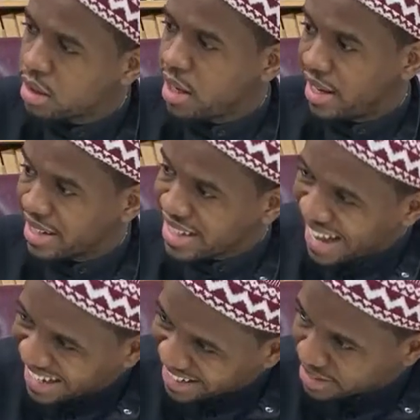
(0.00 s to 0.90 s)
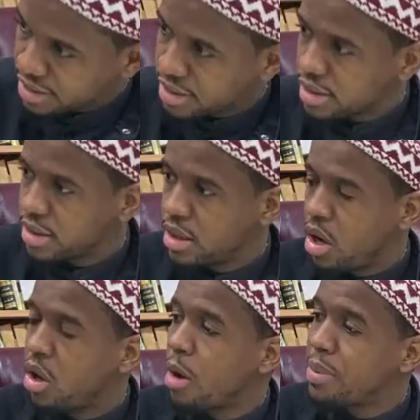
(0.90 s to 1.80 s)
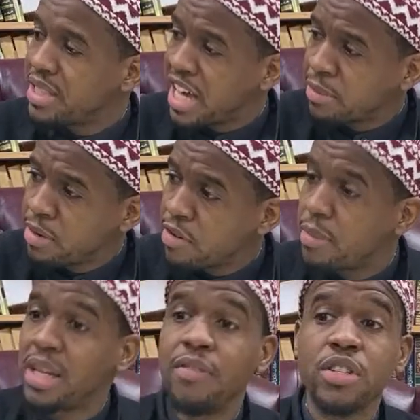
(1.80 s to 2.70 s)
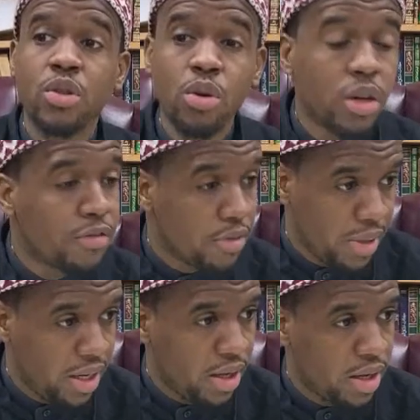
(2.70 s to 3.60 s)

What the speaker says: and guidance. Allah, protect me from it if it's no good for me.